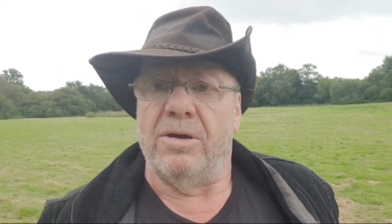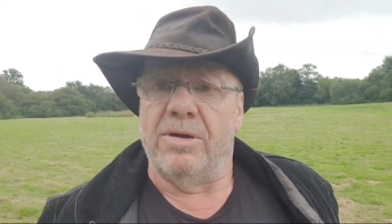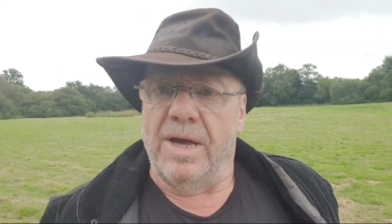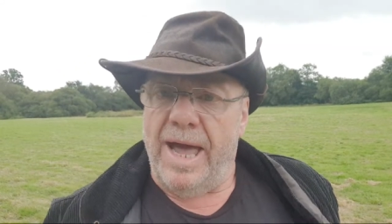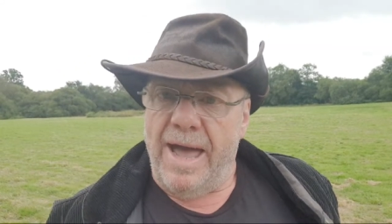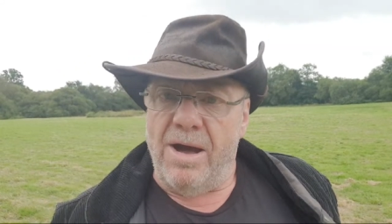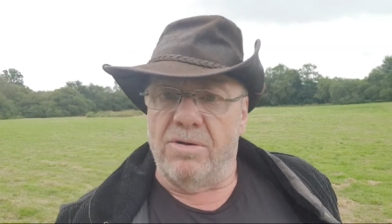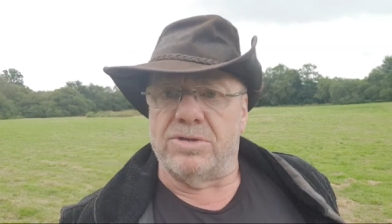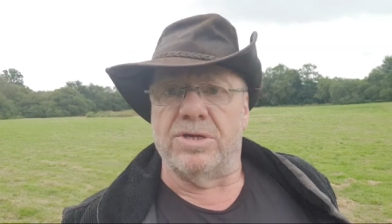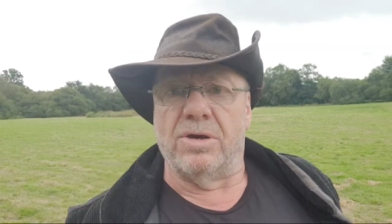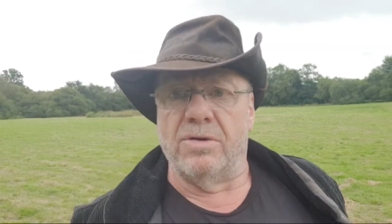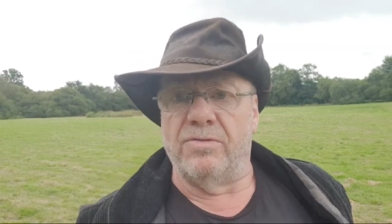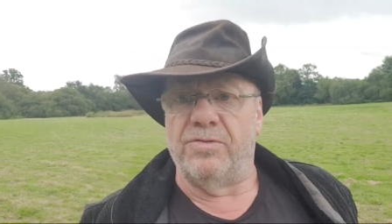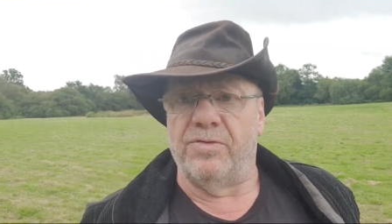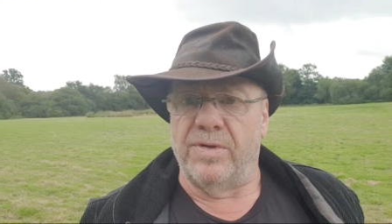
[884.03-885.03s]
out
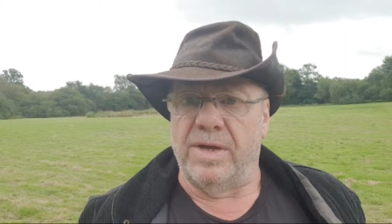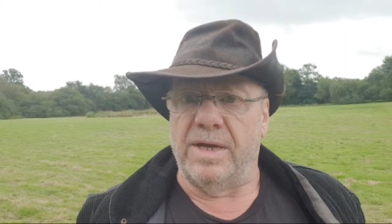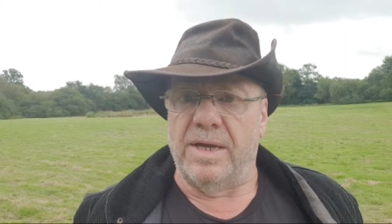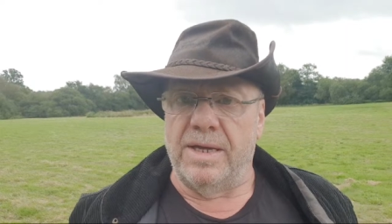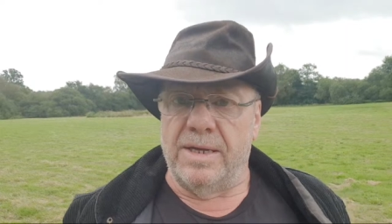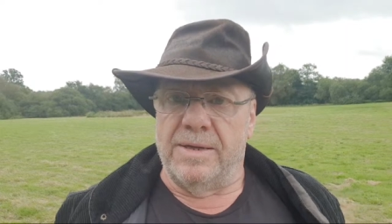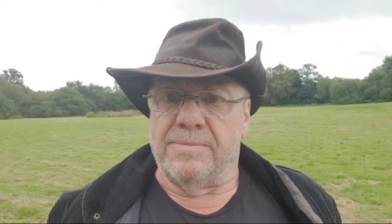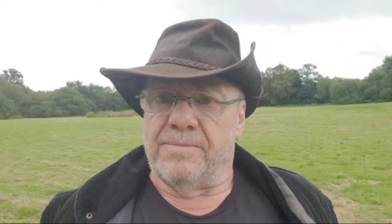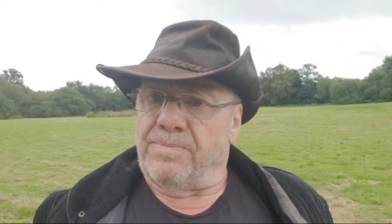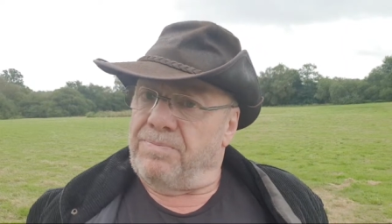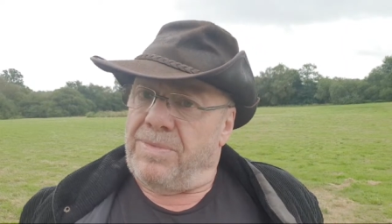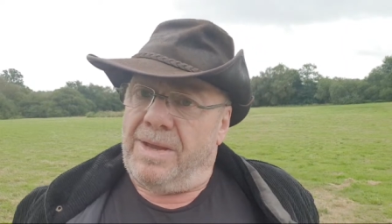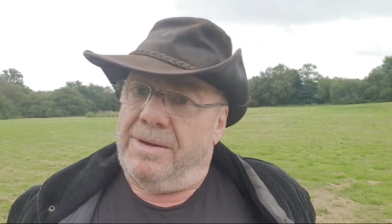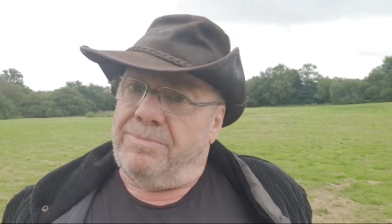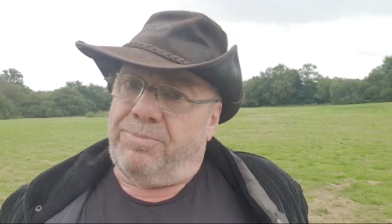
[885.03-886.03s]
of the
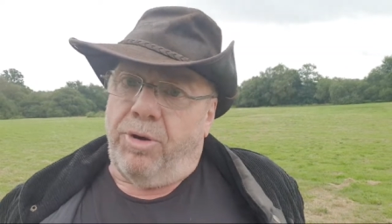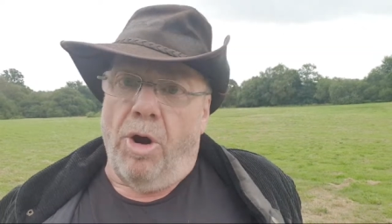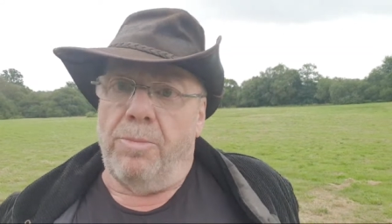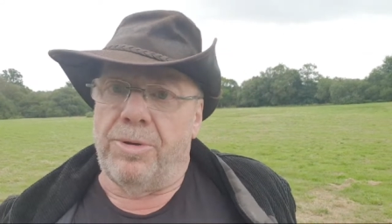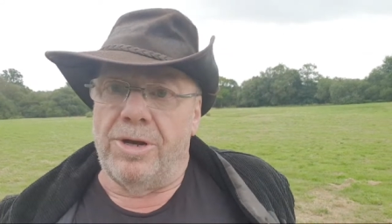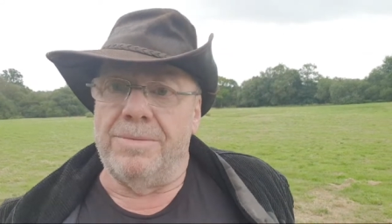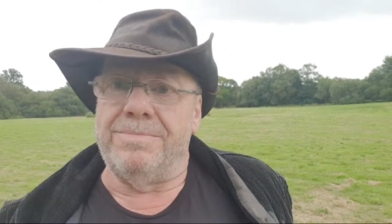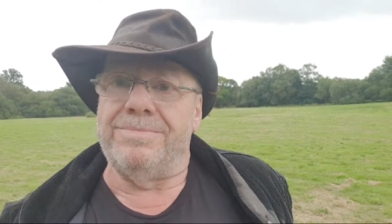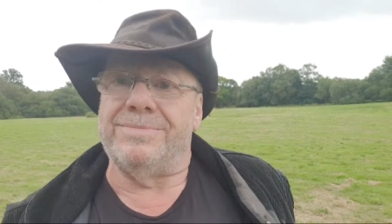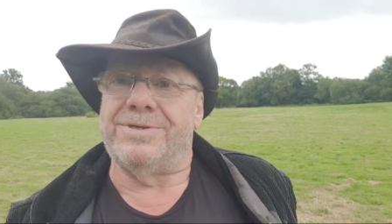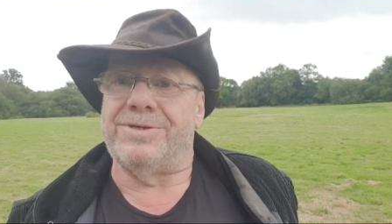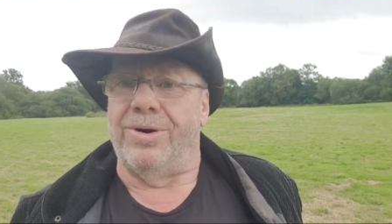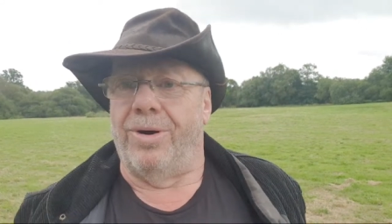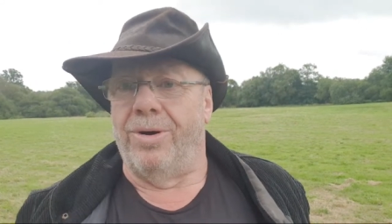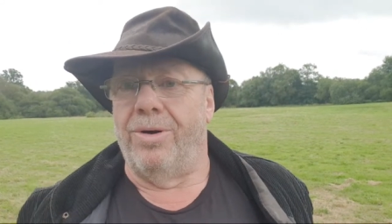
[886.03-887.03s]
problems
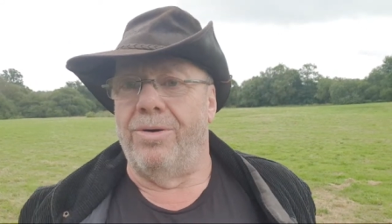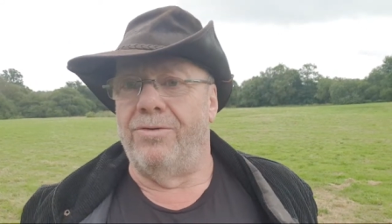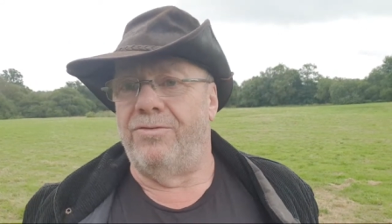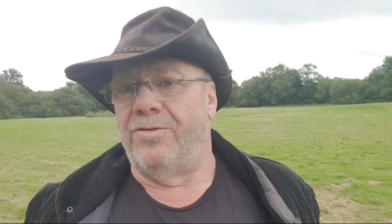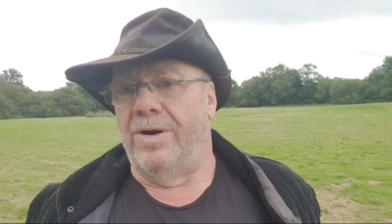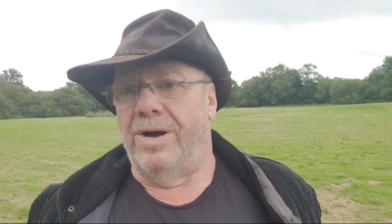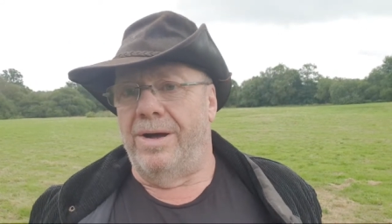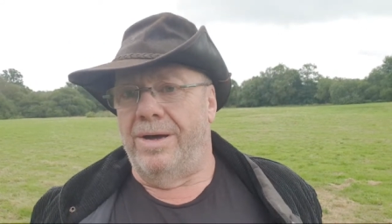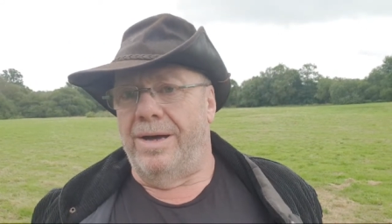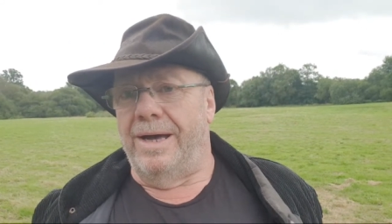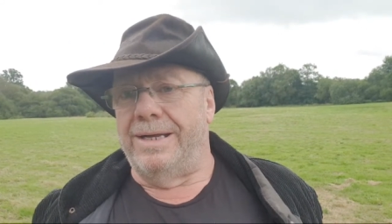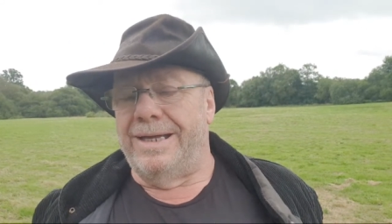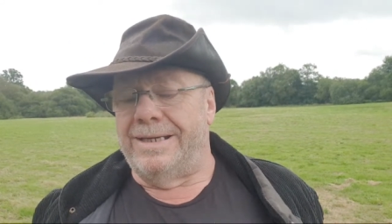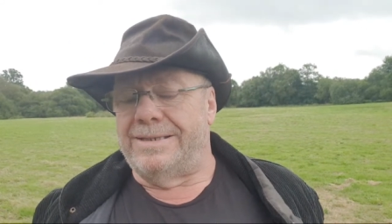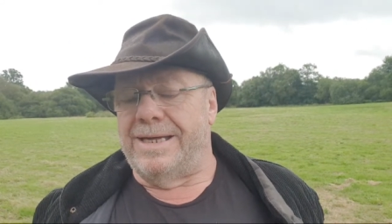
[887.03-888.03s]
of
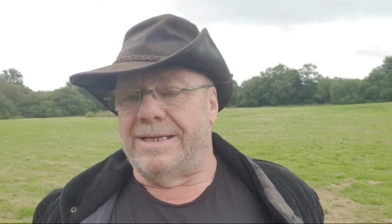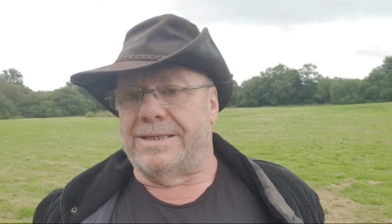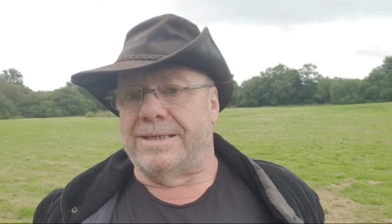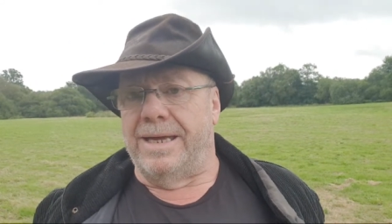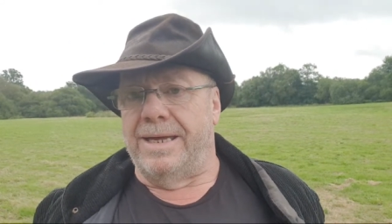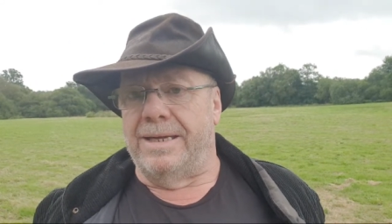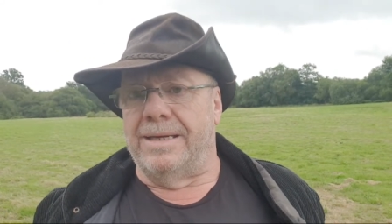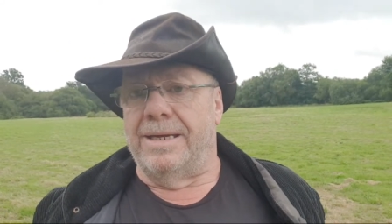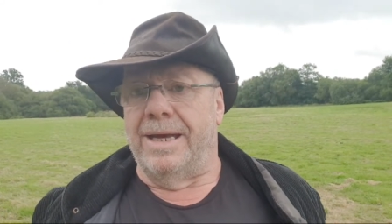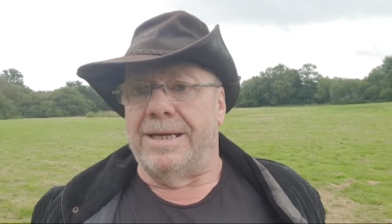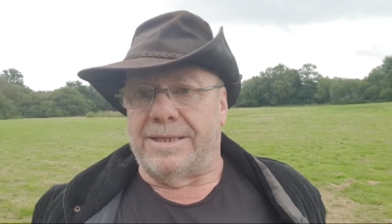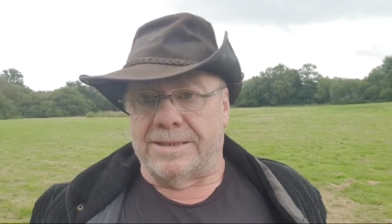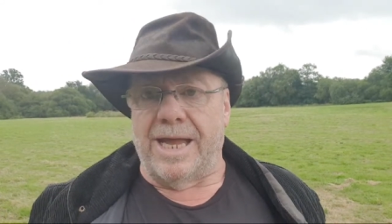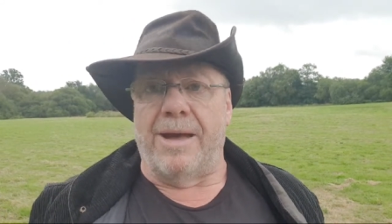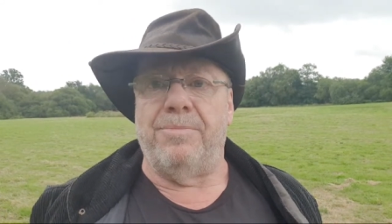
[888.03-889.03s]
an existing
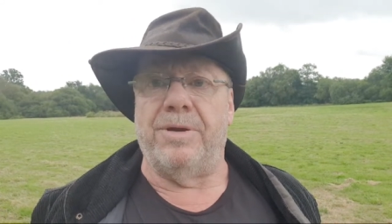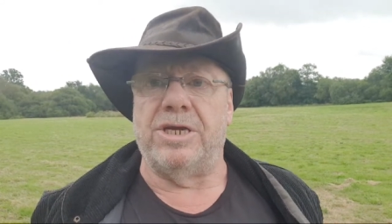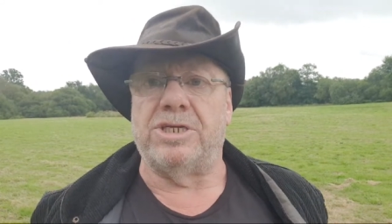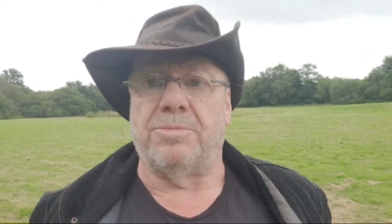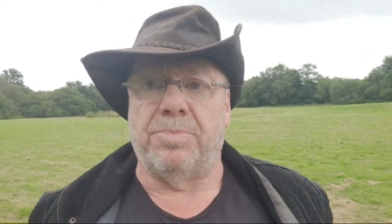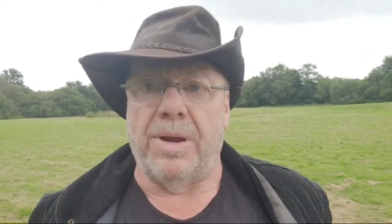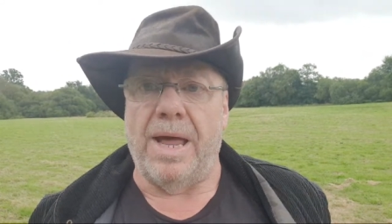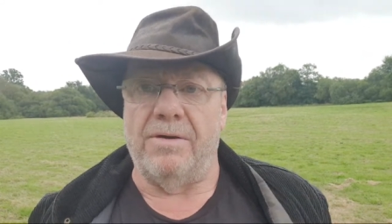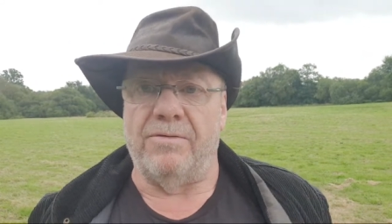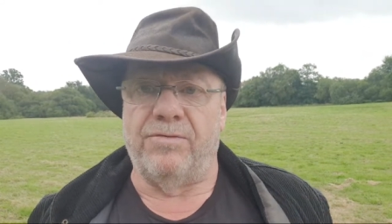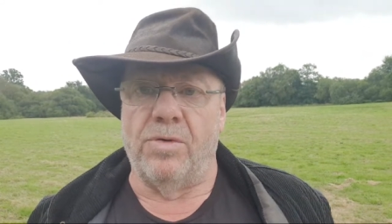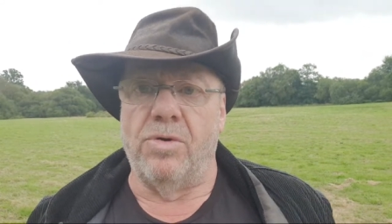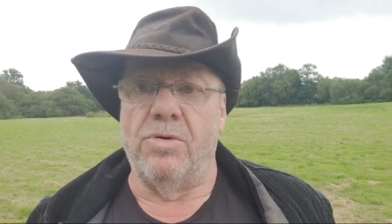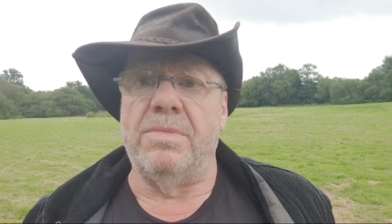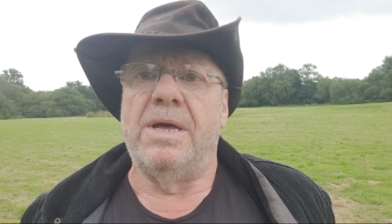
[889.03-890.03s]
established
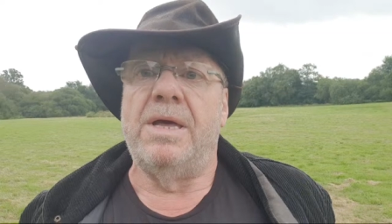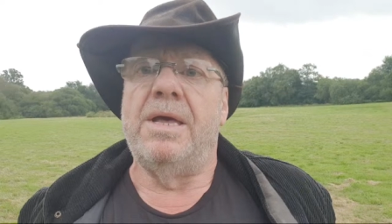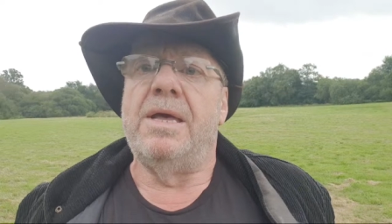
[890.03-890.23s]
platform